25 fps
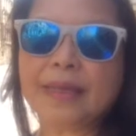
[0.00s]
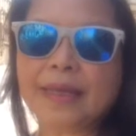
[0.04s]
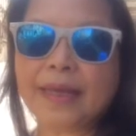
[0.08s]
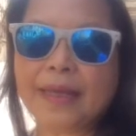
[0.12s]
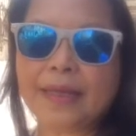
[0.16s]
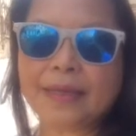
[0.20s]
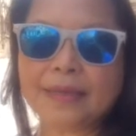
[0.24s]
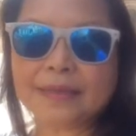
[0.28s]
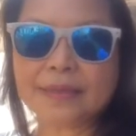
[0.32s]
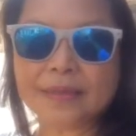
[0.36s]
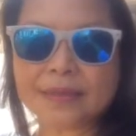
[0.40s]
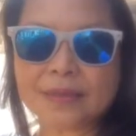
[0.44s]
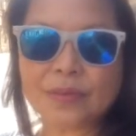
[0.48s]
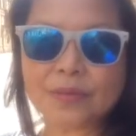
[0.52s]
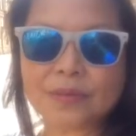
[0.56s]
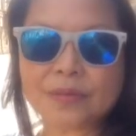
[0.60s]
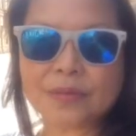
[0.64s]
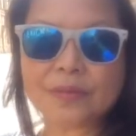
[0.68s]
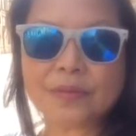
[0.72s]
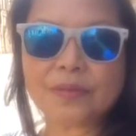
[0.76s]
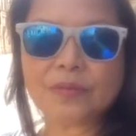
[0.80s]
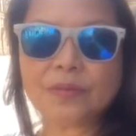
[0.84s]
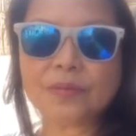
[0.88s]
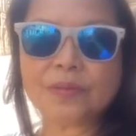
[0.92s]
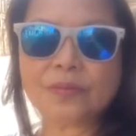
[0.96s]
it's
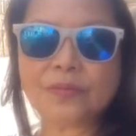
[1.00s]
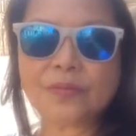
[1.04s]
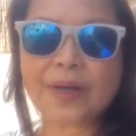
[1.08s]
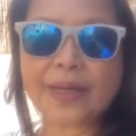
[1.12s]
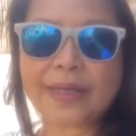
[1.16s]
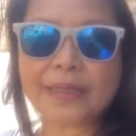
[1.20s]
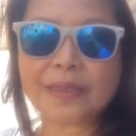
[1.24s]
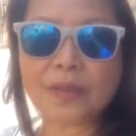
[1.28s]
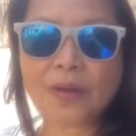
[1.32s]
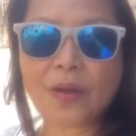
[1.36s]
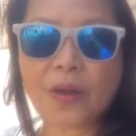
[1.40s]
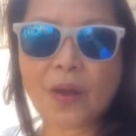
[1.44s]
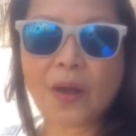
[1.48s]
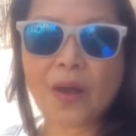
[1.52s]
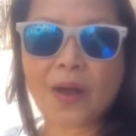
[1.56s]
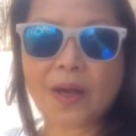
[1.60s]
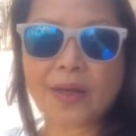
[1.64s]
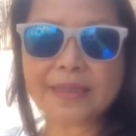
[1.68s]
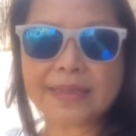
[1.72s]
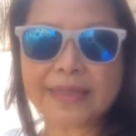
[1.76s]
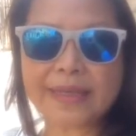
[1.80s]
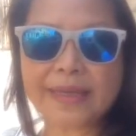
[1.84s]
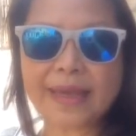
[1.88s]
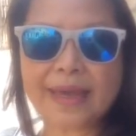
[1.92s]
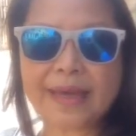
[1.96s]
quite
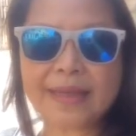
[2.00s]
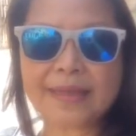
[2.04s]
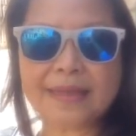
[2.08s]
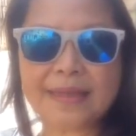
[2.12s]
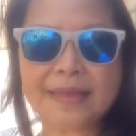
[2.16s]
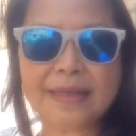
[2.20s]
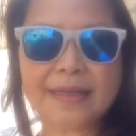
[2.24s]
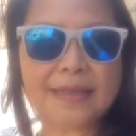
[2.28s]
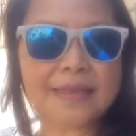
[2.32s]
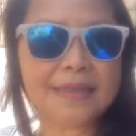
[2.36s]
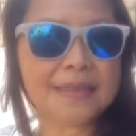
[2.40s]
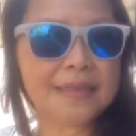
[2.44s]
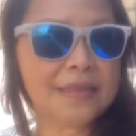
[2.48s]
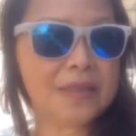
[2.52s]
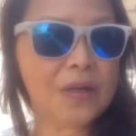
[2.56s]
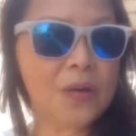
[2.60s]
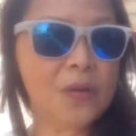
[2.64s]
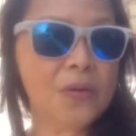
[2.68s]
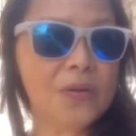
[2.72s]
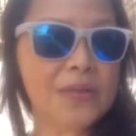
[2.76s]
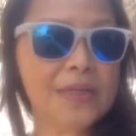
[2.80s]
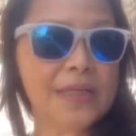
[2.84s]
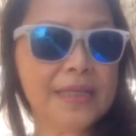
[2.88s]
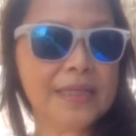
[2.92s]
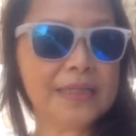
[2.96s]
hot, yet it's
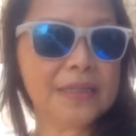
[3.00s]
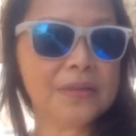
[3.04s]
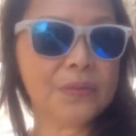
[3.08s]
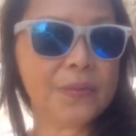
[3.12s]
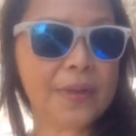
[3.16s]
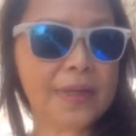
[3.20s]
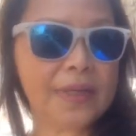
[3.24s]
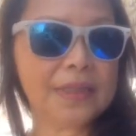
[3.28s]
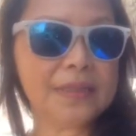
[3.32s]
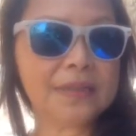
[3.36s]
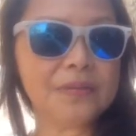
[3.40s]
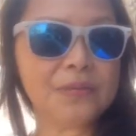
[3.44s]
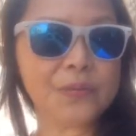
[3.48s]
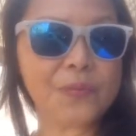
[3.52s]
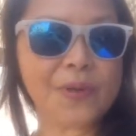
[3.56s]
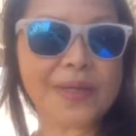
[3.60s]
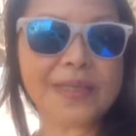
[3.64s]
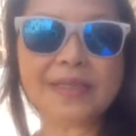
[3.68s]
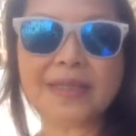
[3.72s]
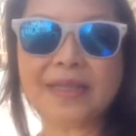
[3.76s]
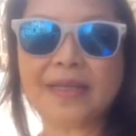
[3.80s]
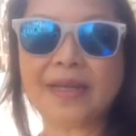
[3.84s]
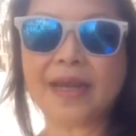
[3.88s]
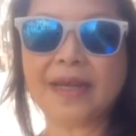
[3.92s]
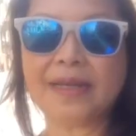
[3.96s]
only
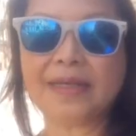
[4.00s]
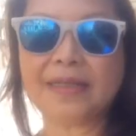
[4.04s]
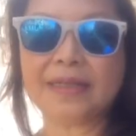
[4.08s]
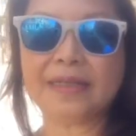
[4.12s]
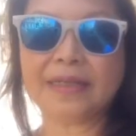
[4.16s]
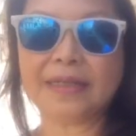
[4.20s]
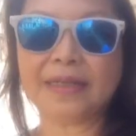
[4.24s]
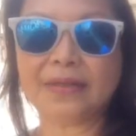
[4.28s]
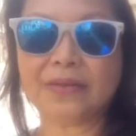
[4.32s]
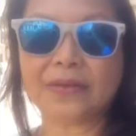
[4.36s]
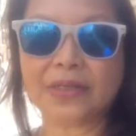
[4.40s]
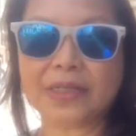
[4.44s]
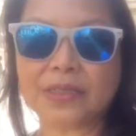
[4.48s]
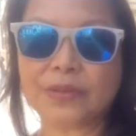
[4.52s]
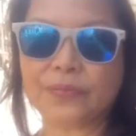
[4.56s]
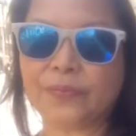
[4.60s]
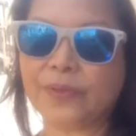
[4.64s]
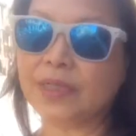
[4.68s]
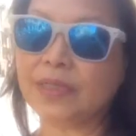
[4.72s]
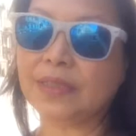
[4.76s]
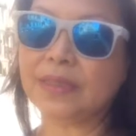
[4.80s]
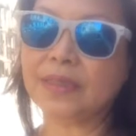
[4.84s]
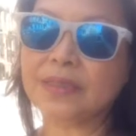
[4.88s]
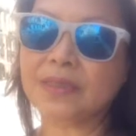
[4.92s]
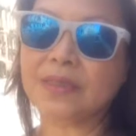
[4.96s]
29 degrees.
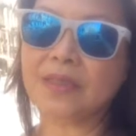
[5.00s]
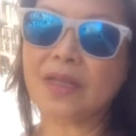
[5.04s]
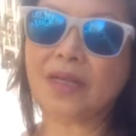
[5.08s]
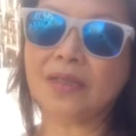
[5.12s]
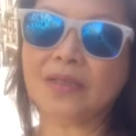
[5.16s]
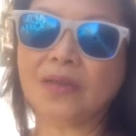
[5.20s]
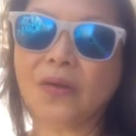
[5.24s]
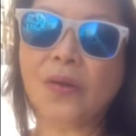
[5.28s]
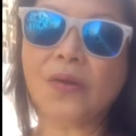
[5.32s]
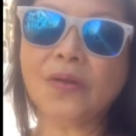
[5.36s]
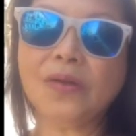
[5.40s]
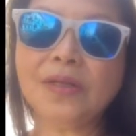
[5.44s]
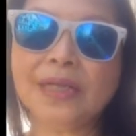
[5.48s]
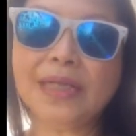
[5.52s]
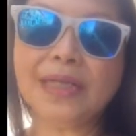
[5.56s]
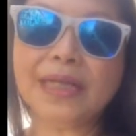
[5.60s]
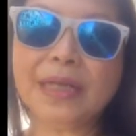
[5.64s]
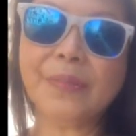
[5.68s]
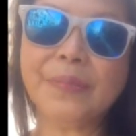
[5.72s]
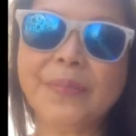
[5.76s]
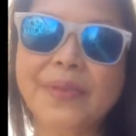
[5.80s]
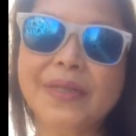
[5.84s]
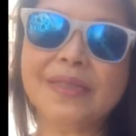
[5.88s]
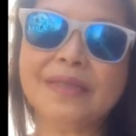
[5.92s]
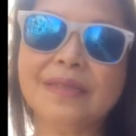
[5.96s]
Well, it's not
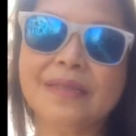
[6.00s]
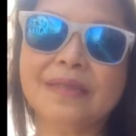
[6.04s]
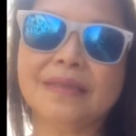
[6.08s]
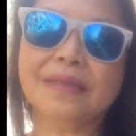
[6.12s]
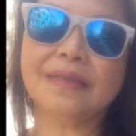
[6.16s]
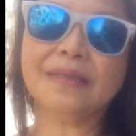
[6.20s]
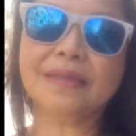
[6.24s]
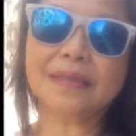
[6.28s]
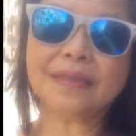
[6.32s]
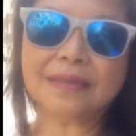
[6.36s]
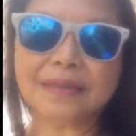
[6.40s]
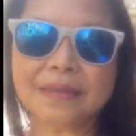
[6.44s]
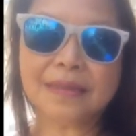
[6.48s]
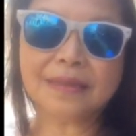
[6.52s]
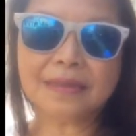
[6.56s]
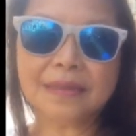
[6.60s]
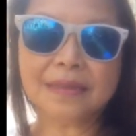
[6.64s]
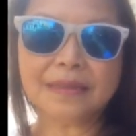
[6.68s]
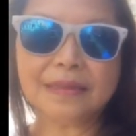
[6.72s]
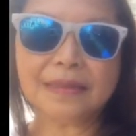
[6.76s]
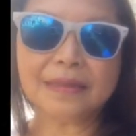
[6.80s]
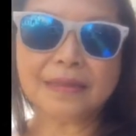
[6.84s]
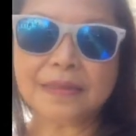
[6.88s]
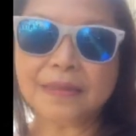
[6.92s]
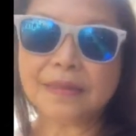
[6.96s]
only, but
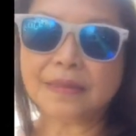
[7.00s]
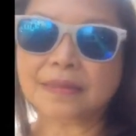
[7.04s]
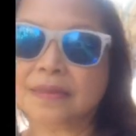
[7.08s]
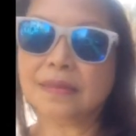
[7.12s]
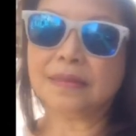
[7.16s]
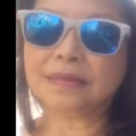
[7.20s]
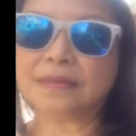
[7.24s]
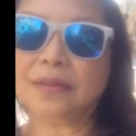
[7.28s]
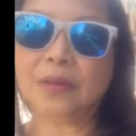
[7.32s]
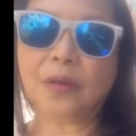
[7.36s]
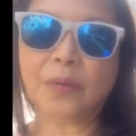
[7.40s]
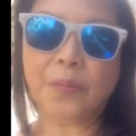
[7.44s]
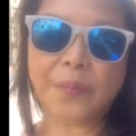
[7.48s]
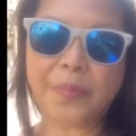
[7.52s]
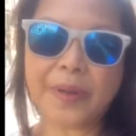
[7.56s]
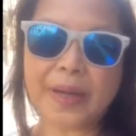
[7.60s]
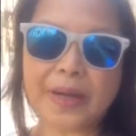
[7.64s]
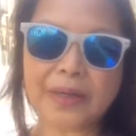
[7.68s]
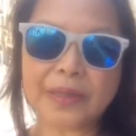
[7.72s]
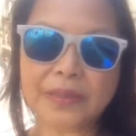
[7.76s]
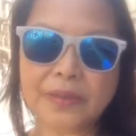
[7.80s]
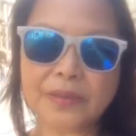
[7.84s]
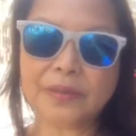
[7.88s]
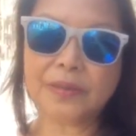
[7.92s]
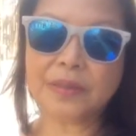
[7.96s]

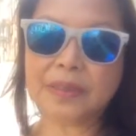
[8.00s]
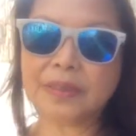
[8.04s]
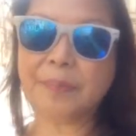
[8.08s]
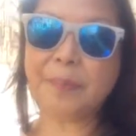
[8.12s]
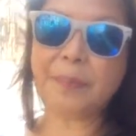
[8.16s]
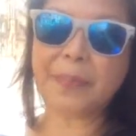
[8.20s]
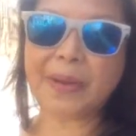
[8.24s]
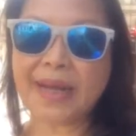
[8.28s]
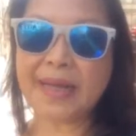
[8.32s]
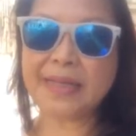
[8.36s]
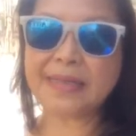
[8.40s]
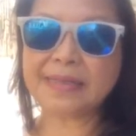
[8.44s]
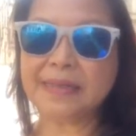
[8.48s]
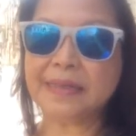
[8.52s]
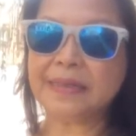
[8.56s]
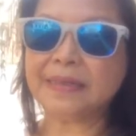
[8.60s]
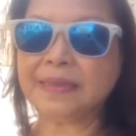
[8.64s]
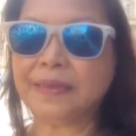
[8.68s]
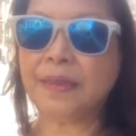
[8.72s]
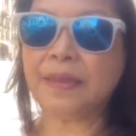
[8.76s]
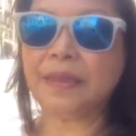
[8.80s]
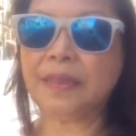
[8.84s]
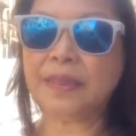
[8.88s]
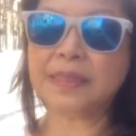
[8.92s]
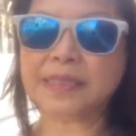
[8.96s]
comparing to the past
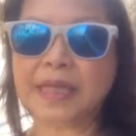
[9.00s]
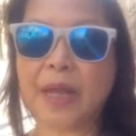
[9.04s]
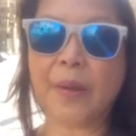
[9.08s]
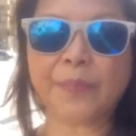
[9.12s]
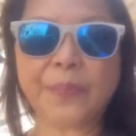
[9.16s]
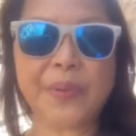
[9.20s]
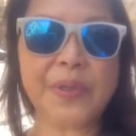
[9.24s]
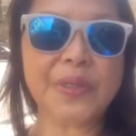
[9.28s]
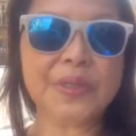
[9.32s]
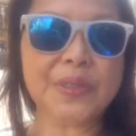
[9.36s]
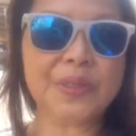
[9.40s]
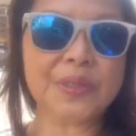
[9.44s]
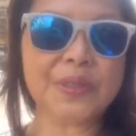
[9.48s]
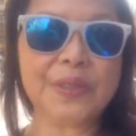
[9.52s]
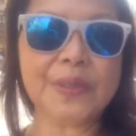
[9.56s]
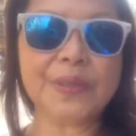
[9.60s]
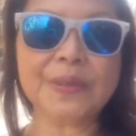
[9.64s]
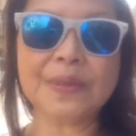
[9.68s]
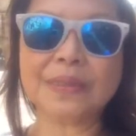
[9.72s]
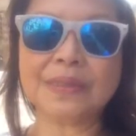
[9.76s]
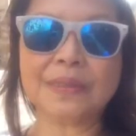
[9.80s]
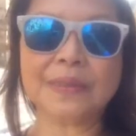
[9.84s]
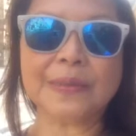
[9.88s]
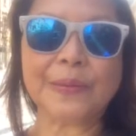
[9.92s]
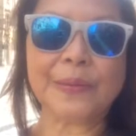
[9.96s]

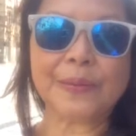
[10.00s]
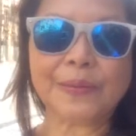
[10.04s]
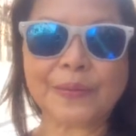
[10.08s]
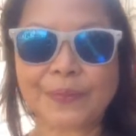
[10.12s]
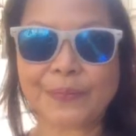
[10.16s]
temperatures.